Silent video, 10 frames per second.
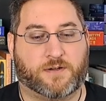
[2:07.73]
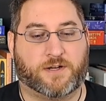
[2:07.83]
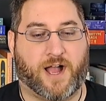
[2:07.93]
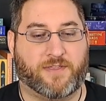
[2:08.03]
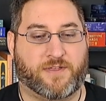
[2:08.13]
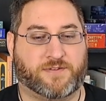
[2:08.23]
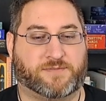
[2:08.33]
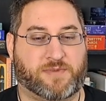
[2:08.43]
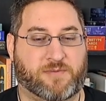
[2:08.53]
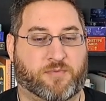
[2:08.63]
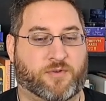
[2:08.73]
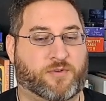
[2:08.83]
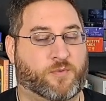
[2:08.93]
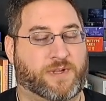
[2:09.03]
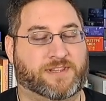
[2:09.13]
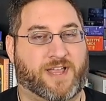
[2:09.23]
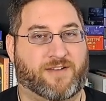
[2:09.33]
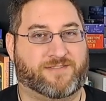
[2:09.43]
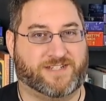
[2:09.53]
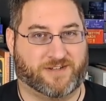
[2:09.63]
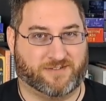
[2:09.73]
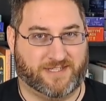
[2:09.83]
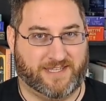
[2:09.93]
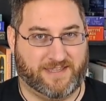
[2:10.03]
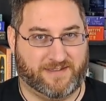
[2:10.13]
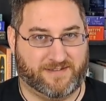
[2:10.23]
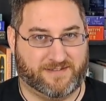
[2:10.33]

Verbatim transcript: got those people who we love dearly,